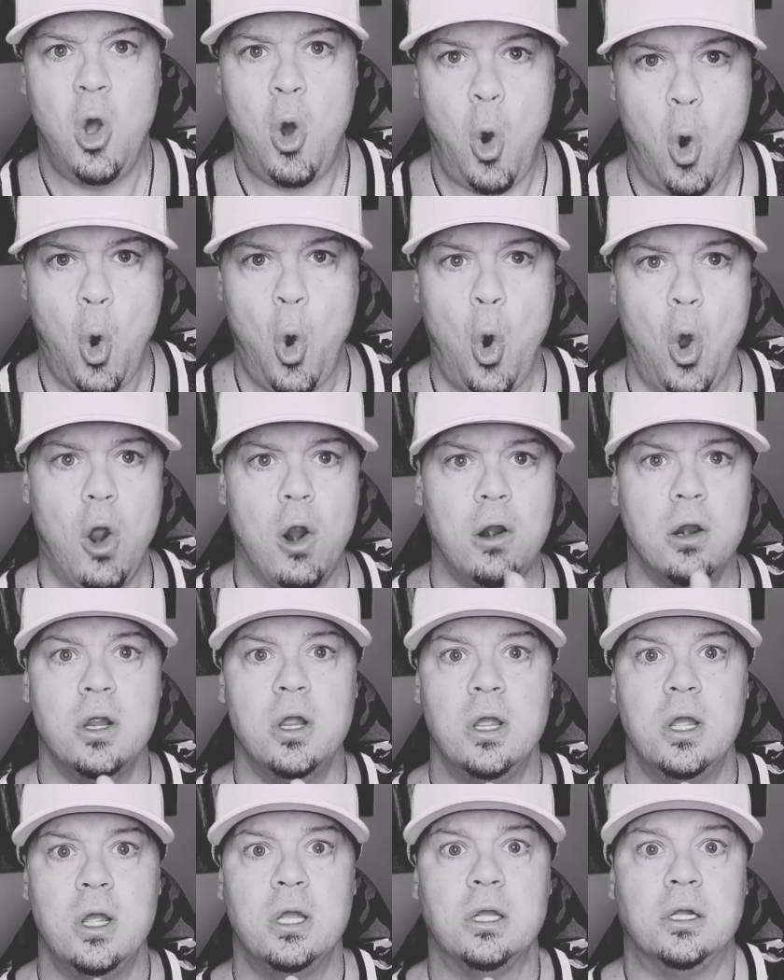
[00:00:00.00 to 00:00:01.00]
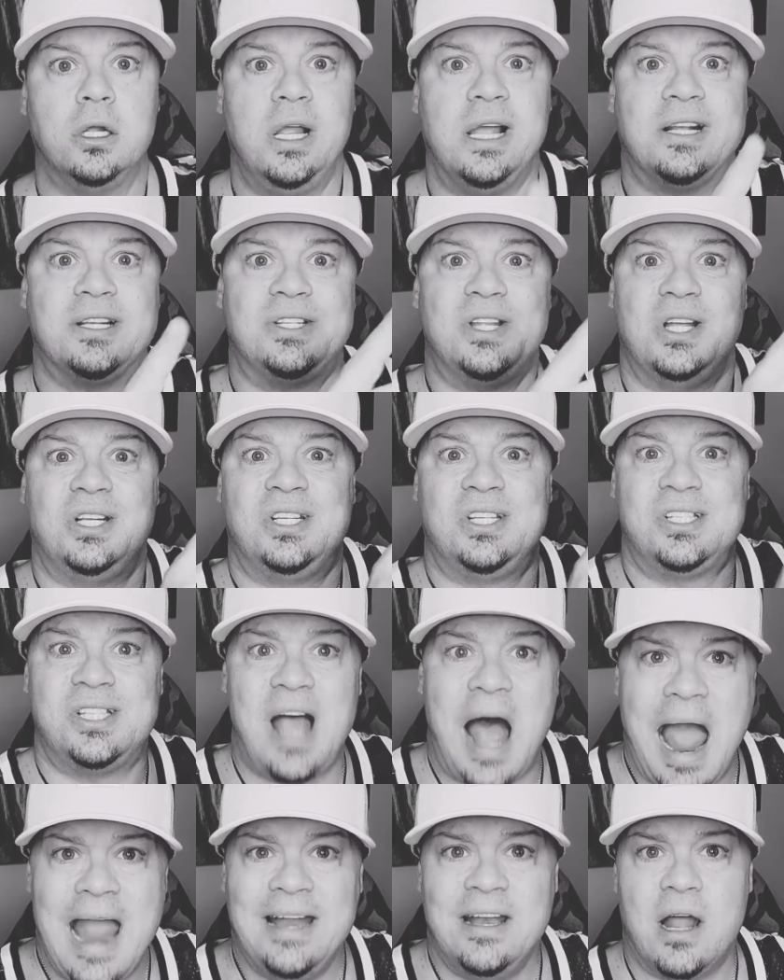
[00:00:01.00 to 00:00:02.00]
or clicks the
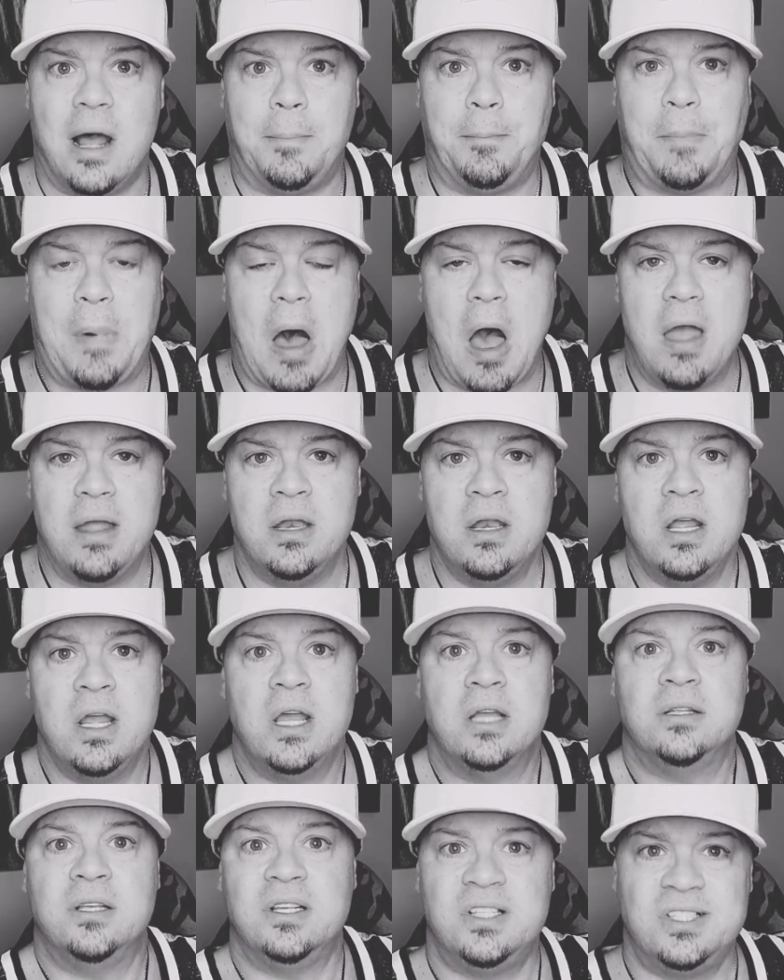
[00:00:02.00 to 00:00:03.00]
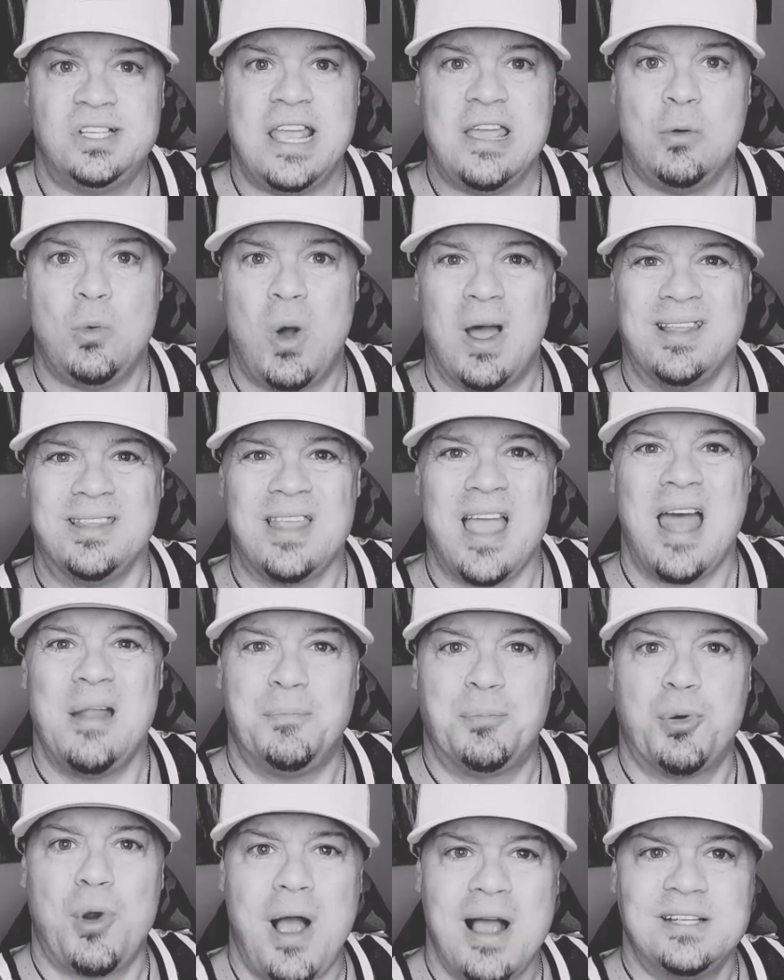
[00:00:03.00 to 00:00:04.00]
sign up button to see what that
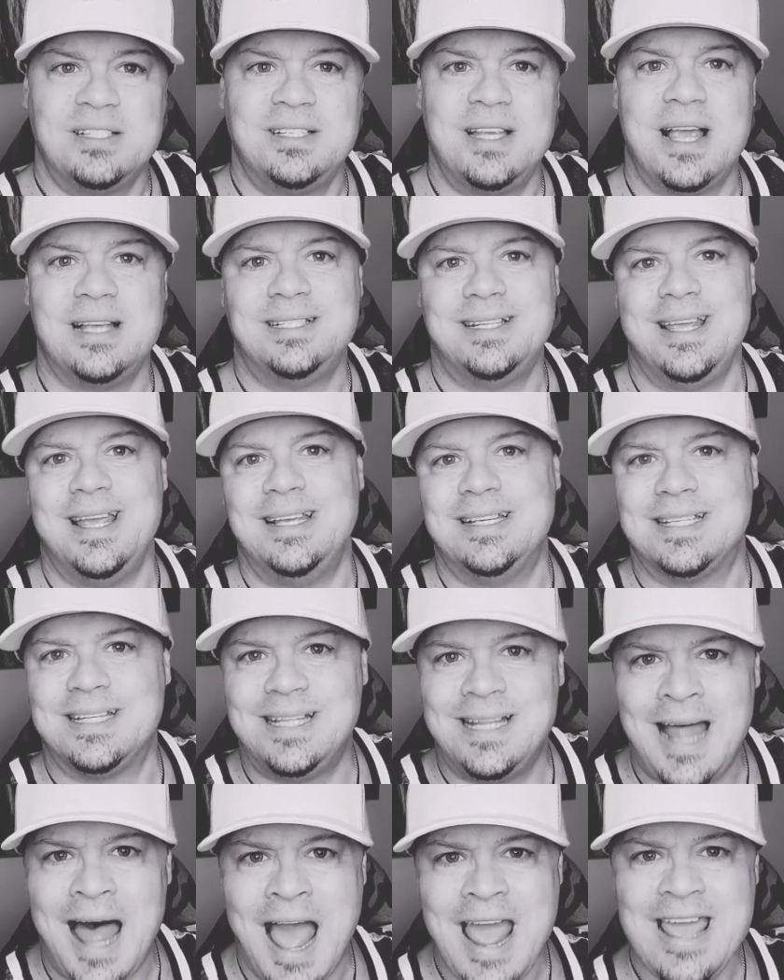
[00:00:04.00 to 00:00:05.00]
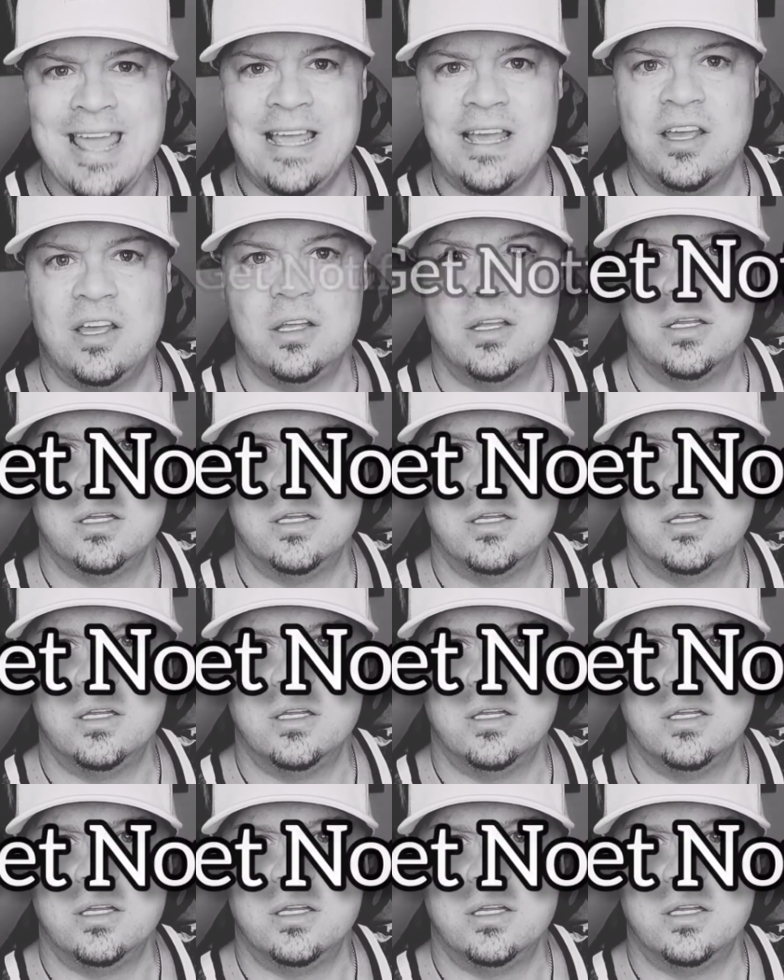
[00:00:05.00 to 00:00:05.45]
process is like,